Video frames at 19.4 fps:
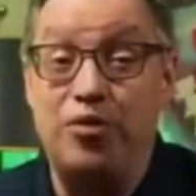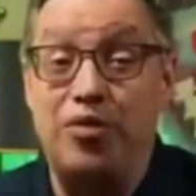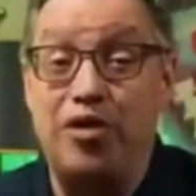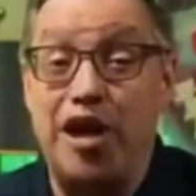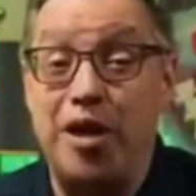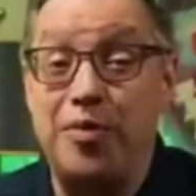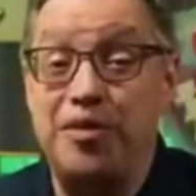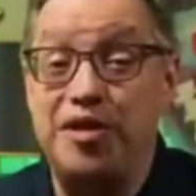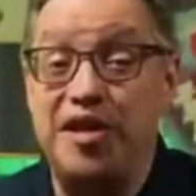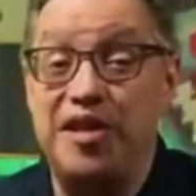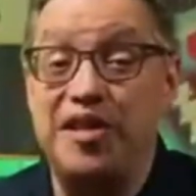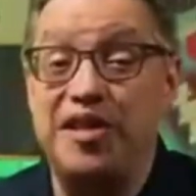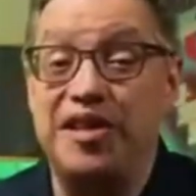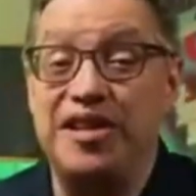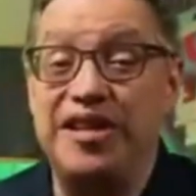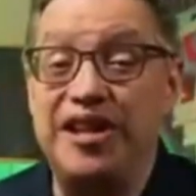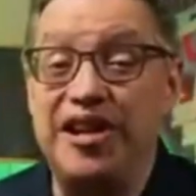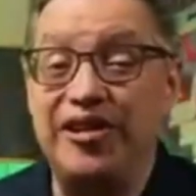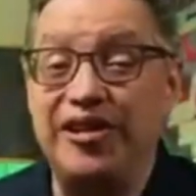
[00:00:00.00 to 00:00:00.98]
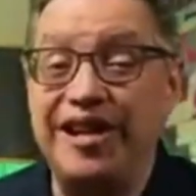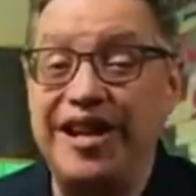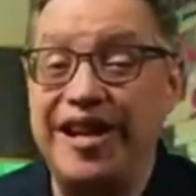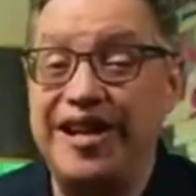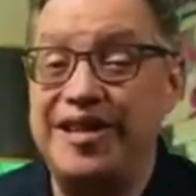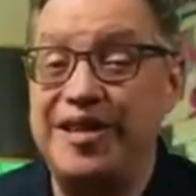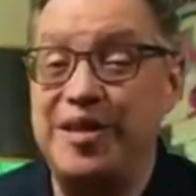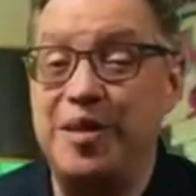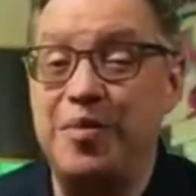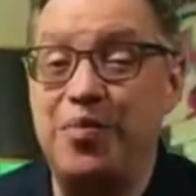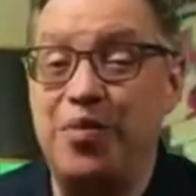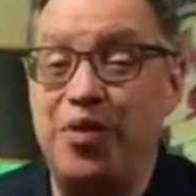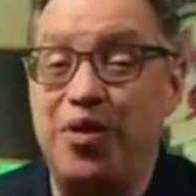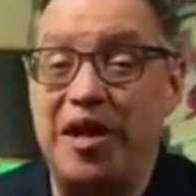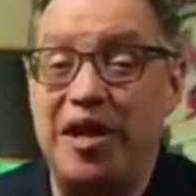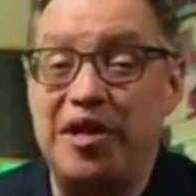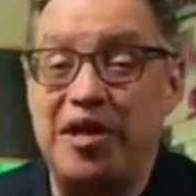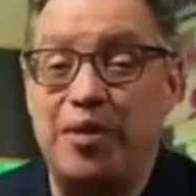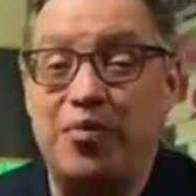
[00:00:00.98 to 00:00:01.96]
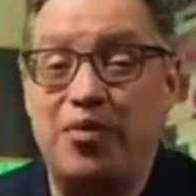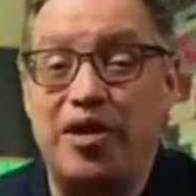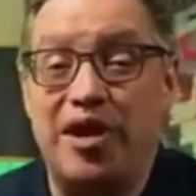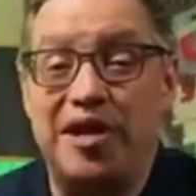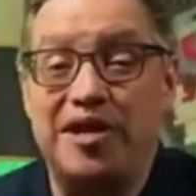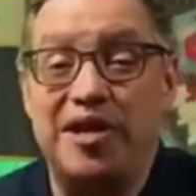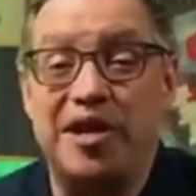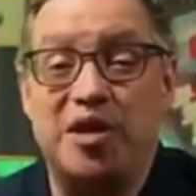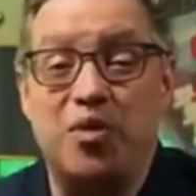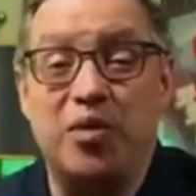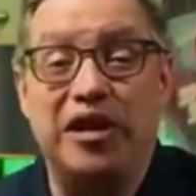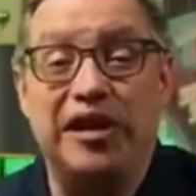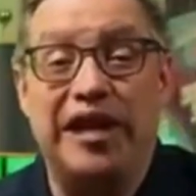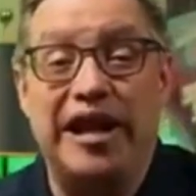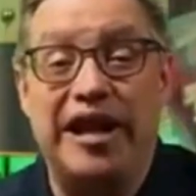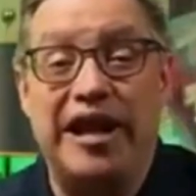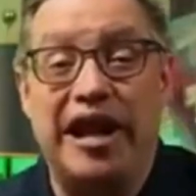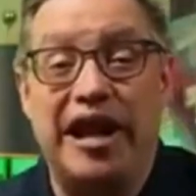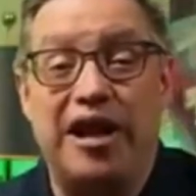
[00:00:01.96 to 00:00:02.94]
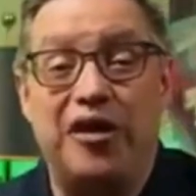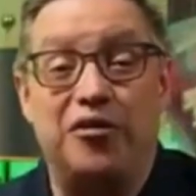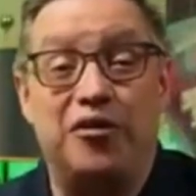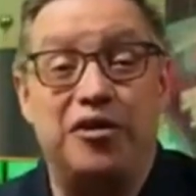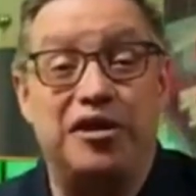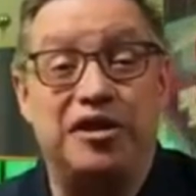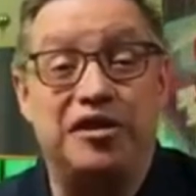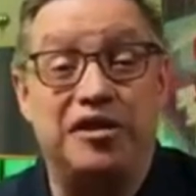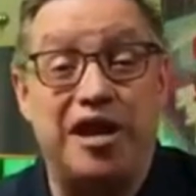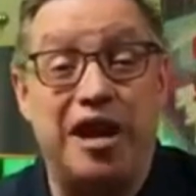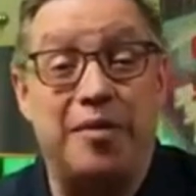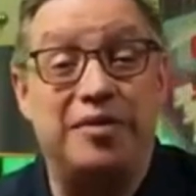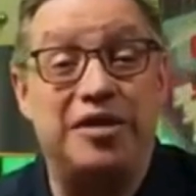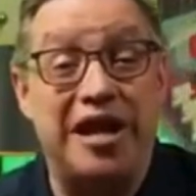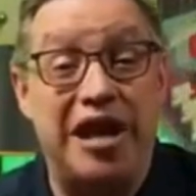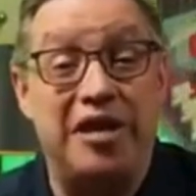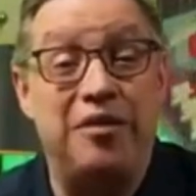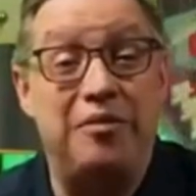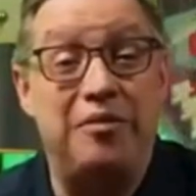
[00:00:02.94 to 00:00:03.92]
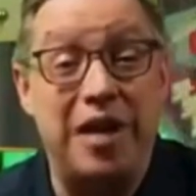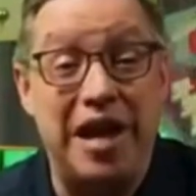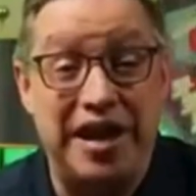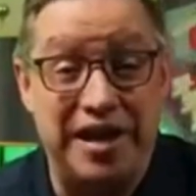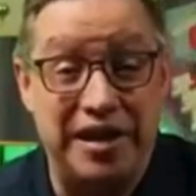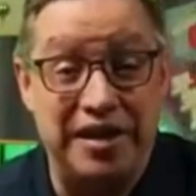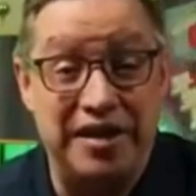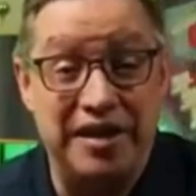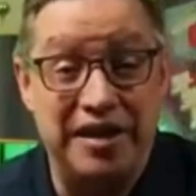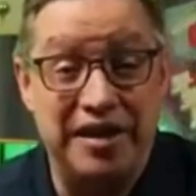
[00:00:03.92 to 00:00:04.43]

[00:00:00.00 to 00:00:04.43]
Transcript: props is nearly as simple as the process we laid out for top-down betting.